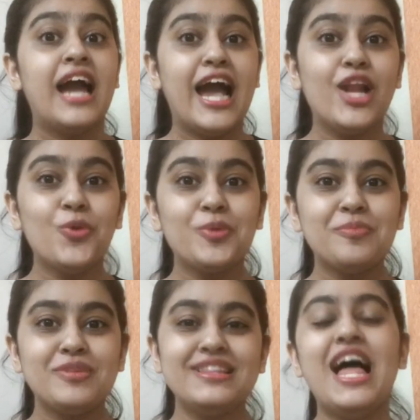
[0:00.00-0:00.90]
Hello
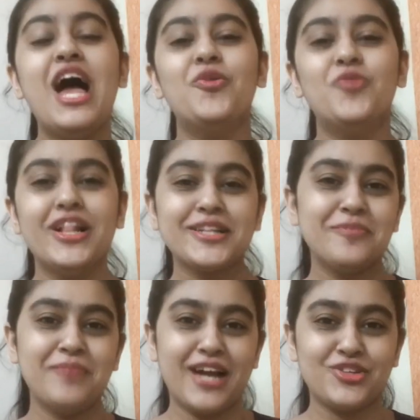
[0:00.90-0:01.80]
people,
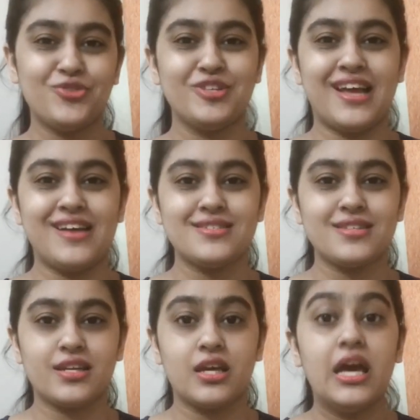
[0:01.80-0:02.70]
welcome back to
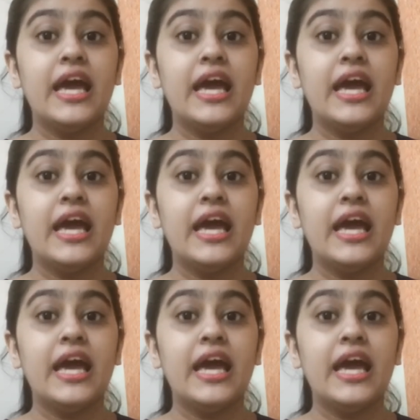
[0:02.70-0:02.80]
Fantastic.